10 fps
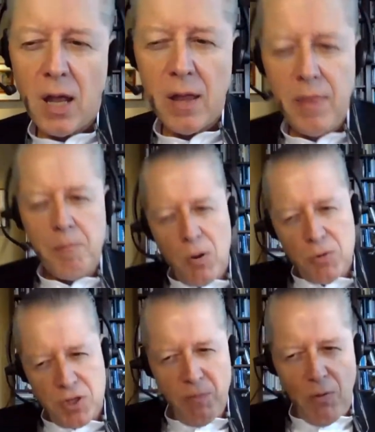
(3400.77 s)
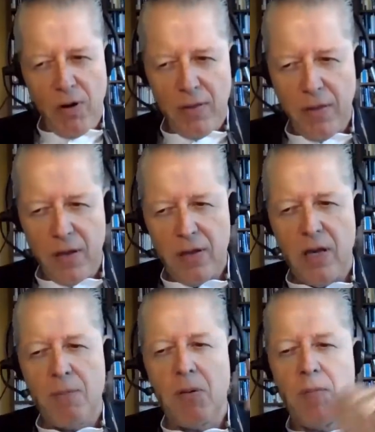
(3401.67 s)
The most important thing to
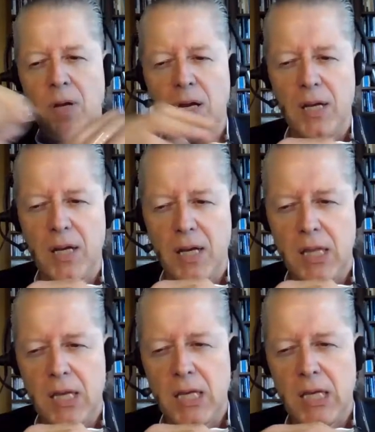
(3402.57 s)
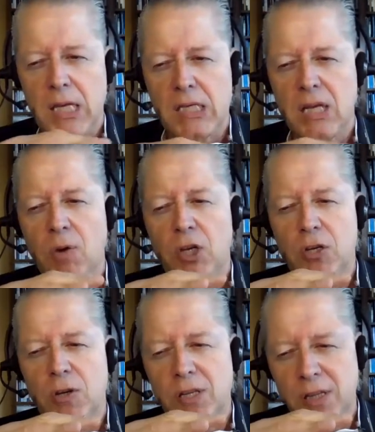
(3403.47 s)
keep in mind, I think, is that we
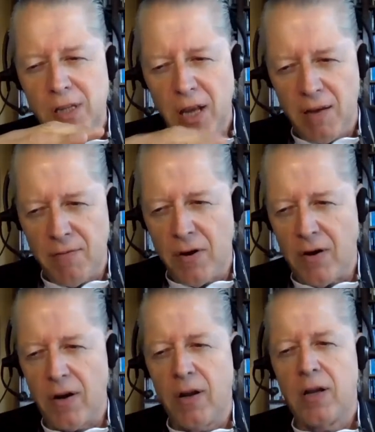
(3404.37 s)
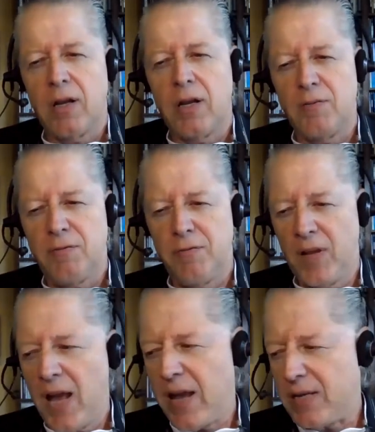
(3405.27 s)
should never
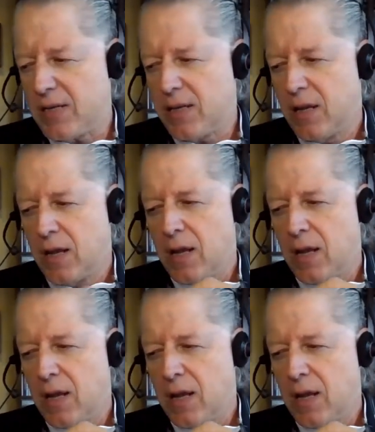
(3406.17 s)
conflate